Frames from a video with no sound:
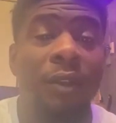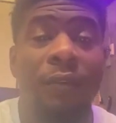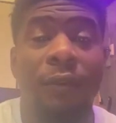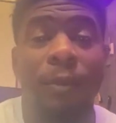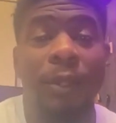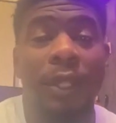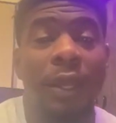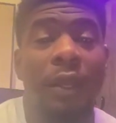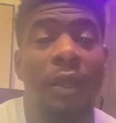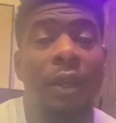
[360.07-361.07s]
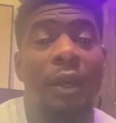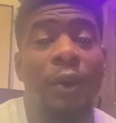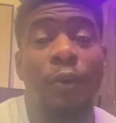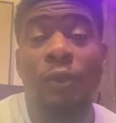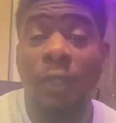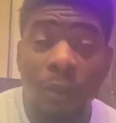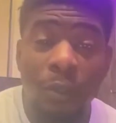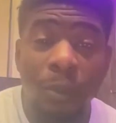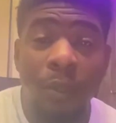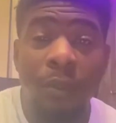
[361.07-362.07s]
You feel me? Like who sold
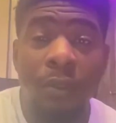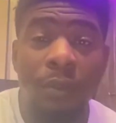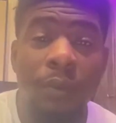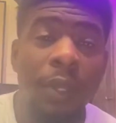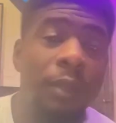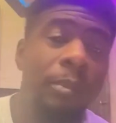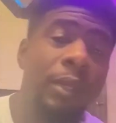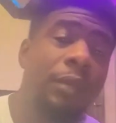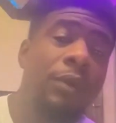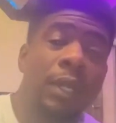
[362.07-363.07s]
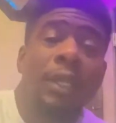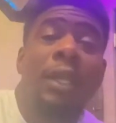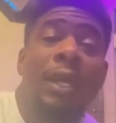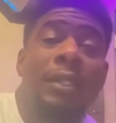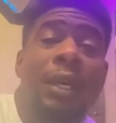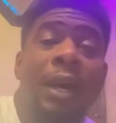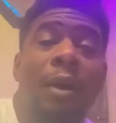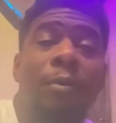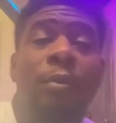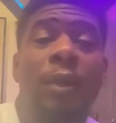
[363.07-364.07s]
the most, who had the best, who had a classic
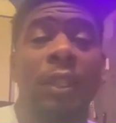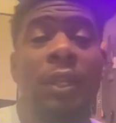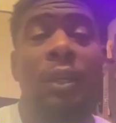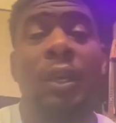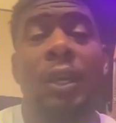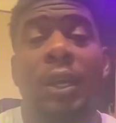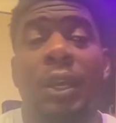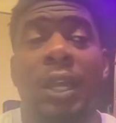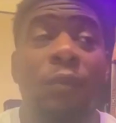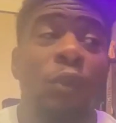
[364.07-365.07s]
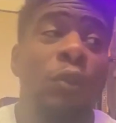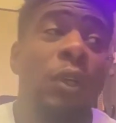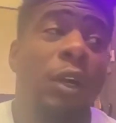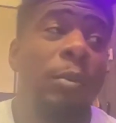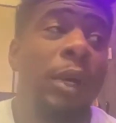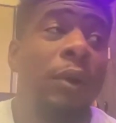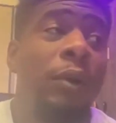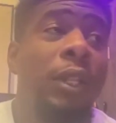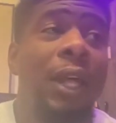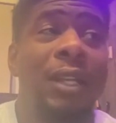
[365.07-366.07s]
album. I think even when you talk
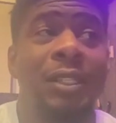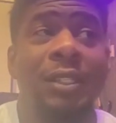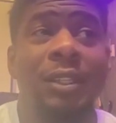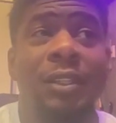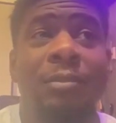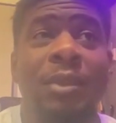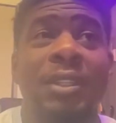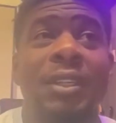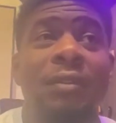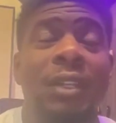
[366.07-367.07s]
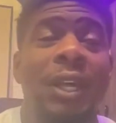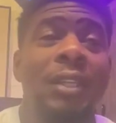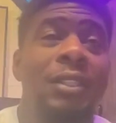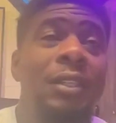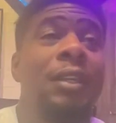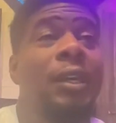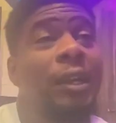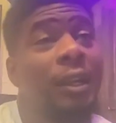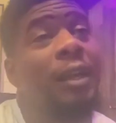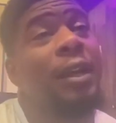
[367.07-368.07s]
about classics and the cementing of classic,
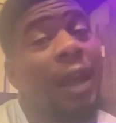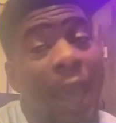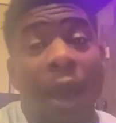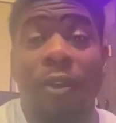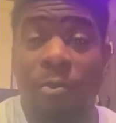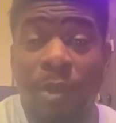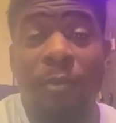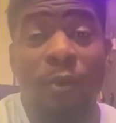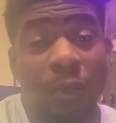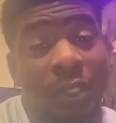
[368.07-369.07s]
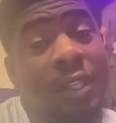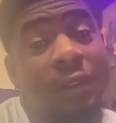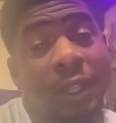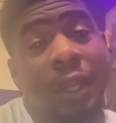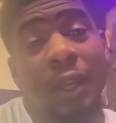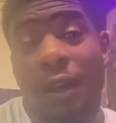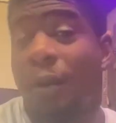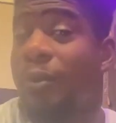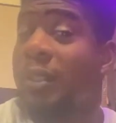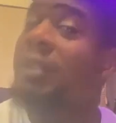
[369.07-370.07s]
how the people receive that
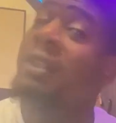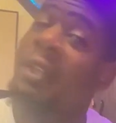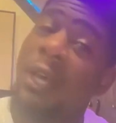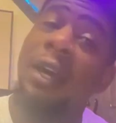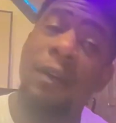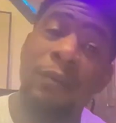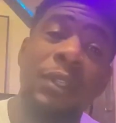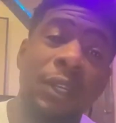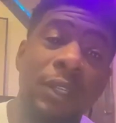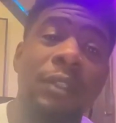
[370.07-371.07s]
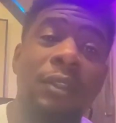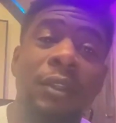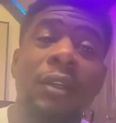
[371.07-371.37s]
goes into that conversation